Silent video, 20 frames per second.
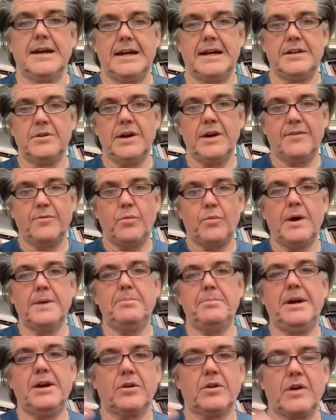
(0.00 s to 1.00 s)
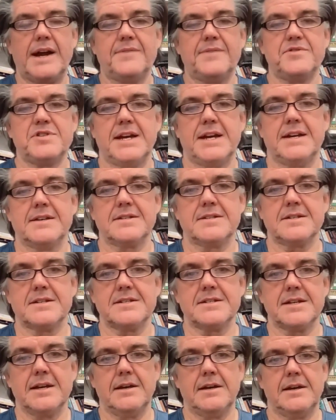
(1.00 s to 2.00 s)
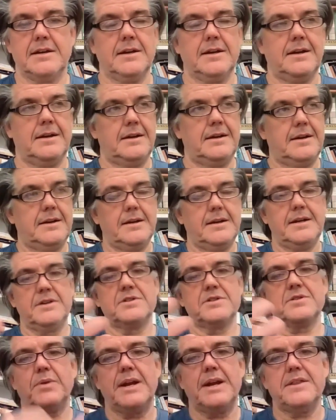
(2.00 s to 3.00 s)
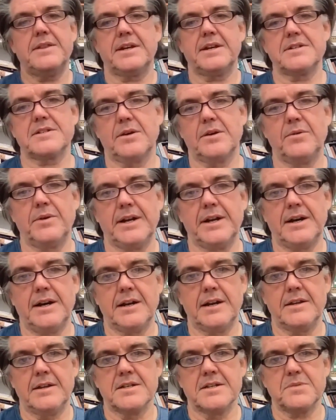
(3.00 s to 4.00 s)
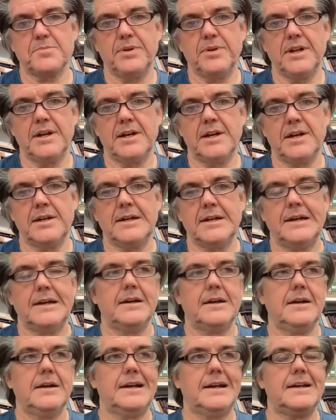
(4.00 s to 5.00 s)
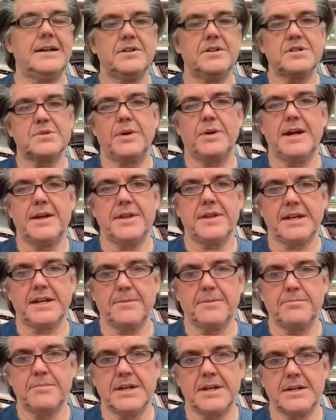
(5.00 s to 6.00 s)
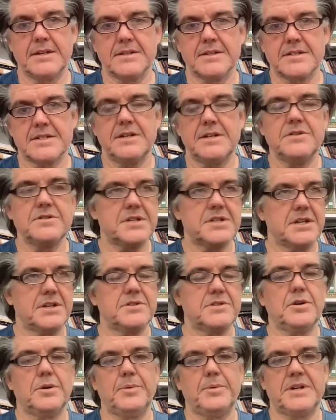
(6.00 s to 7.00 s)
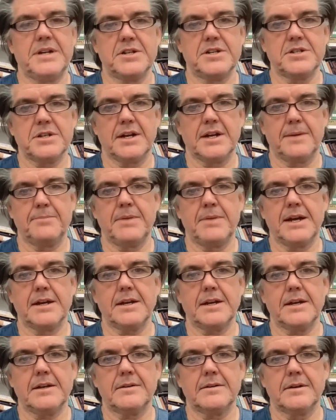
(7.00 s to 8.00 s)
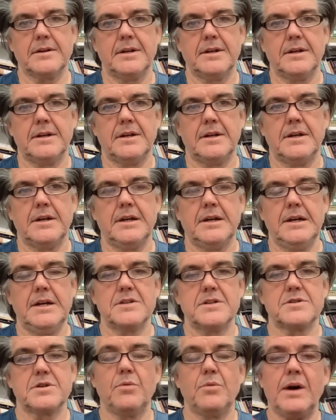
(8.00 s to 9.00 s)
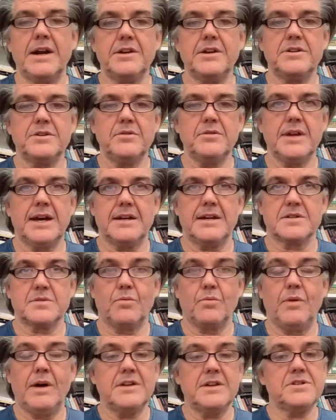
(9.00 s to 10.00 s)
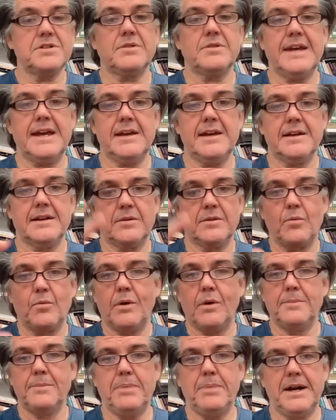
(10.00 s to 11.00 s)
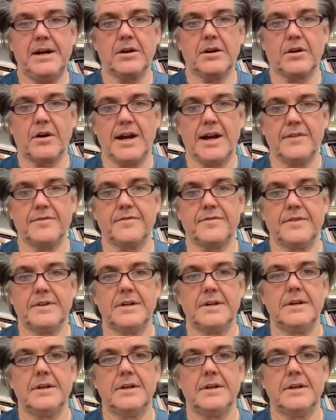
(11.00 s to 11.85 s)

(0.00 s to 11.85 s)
and you have one paragraph chance to say, here's what I think is going on in this play, and here's what I think it means. Here's the interpretation I'm making. So you want to do that as well as you can in one paragraph.